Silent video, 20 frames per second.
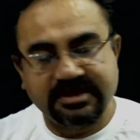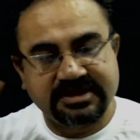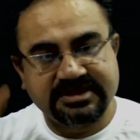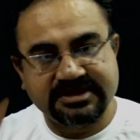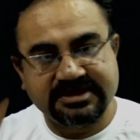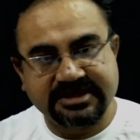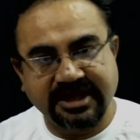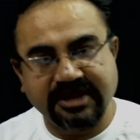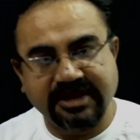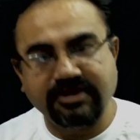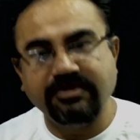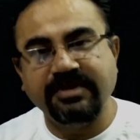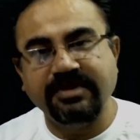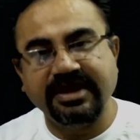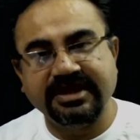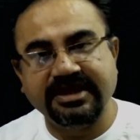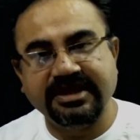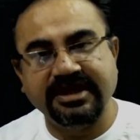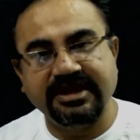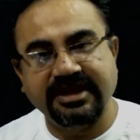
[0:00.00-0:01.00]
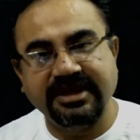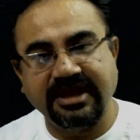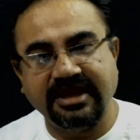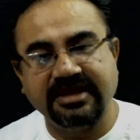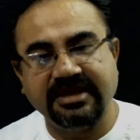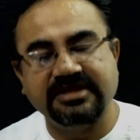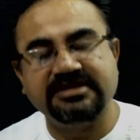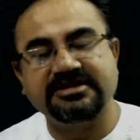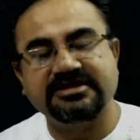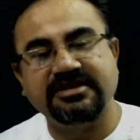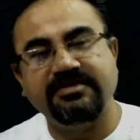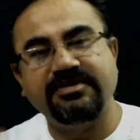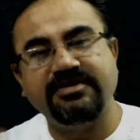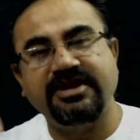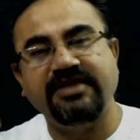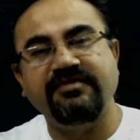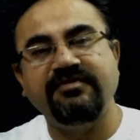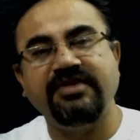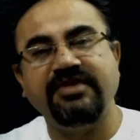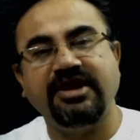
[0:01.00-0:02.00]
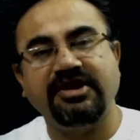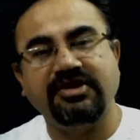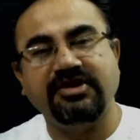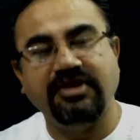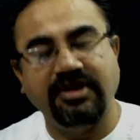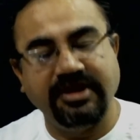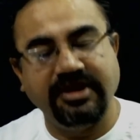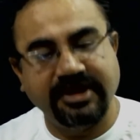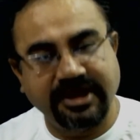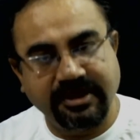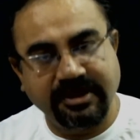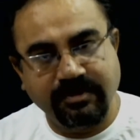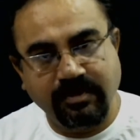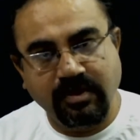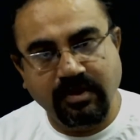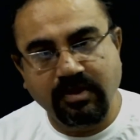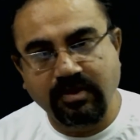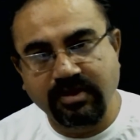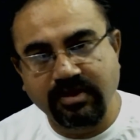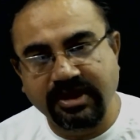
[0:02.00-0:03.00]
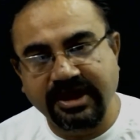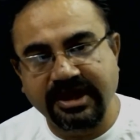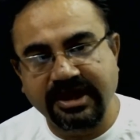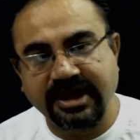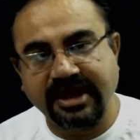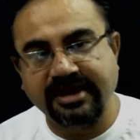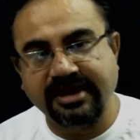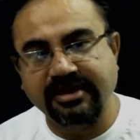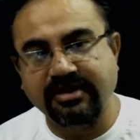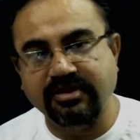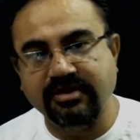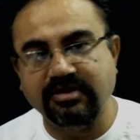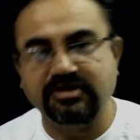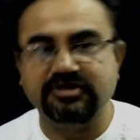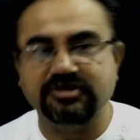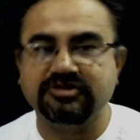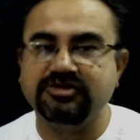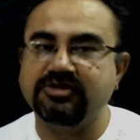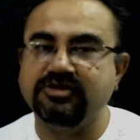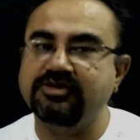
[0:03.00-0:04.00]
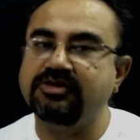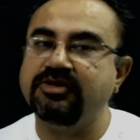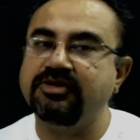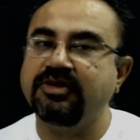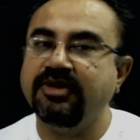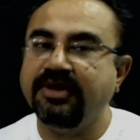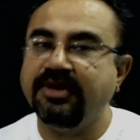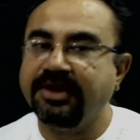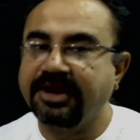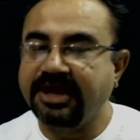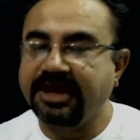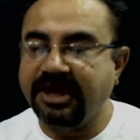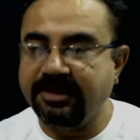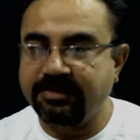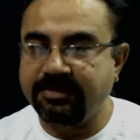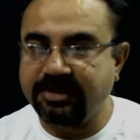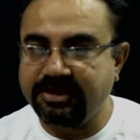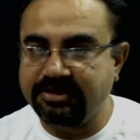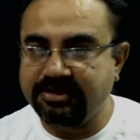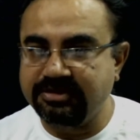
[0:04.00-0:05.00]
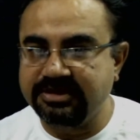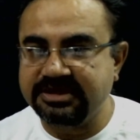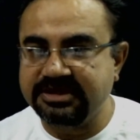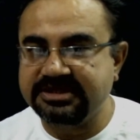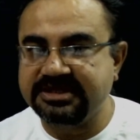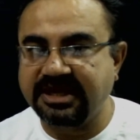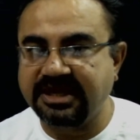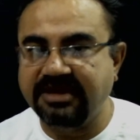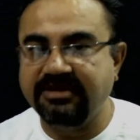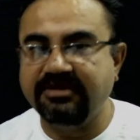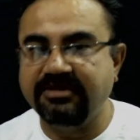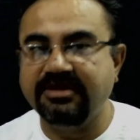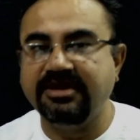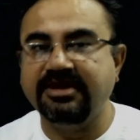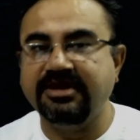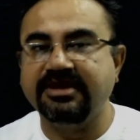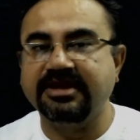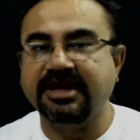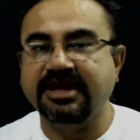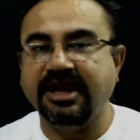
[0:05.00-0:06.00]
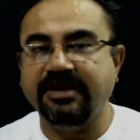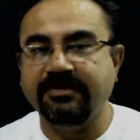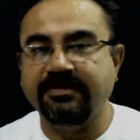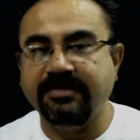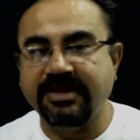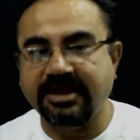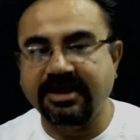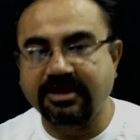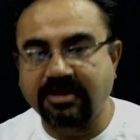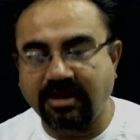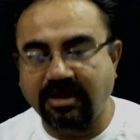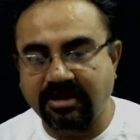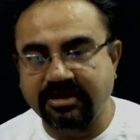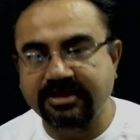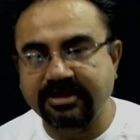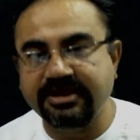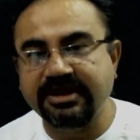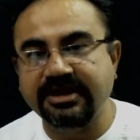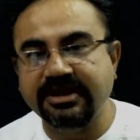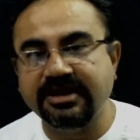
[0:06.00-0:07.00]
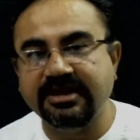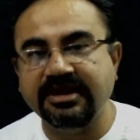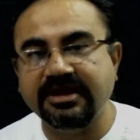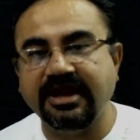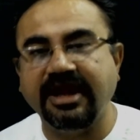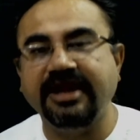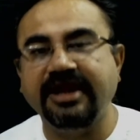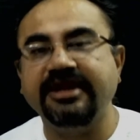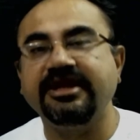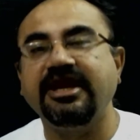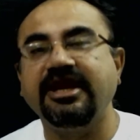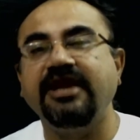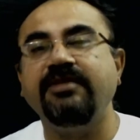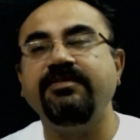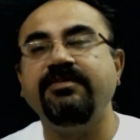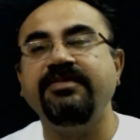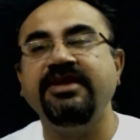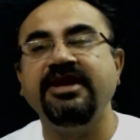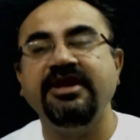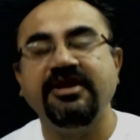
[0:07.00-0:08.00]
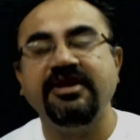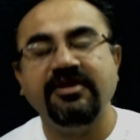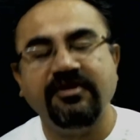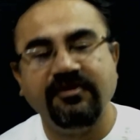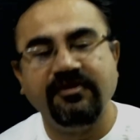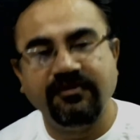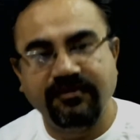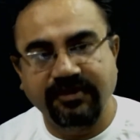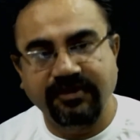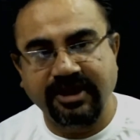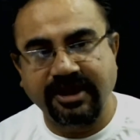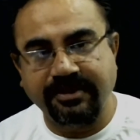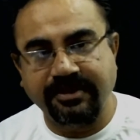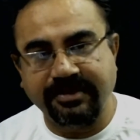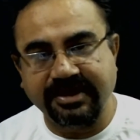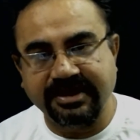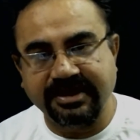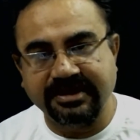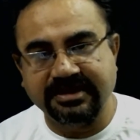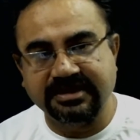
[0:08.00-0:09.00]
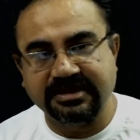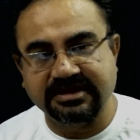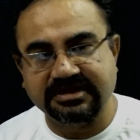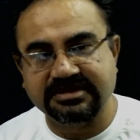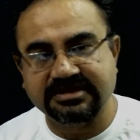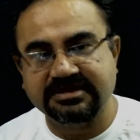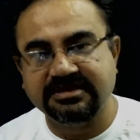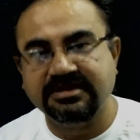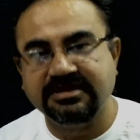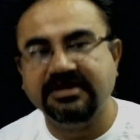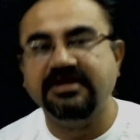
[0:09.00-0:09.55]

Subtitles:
cyanobacteria, sometimes we are calling it blue-green algae also, can be unicellular, can be colonial, and can be filamentous.